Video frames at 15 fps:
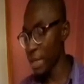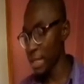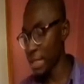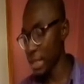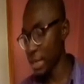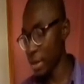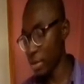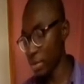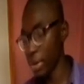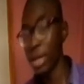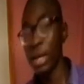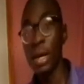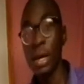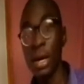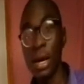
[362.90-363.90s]
basic
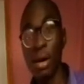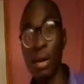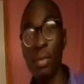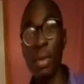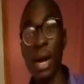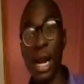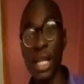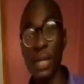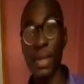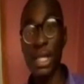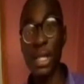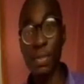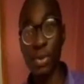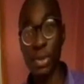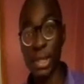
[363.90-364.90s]

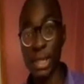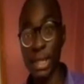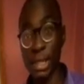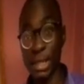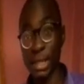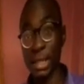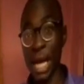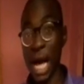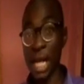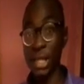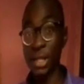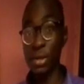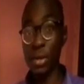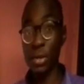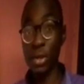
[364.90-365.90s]
arithmetic processes:
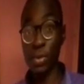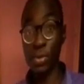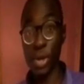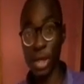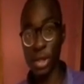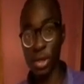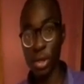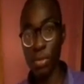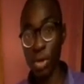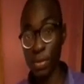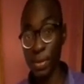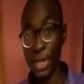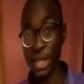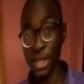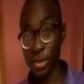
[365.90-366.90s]
addition, subtraction,
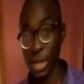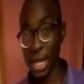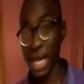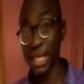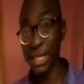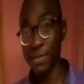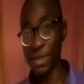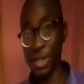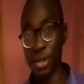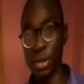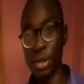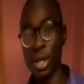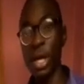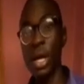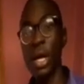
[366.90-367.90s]
multiplication, and
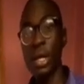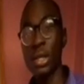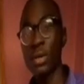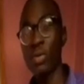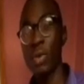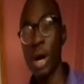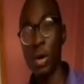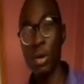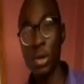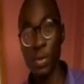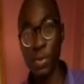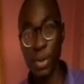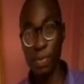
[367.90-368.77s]
division. So we are going to be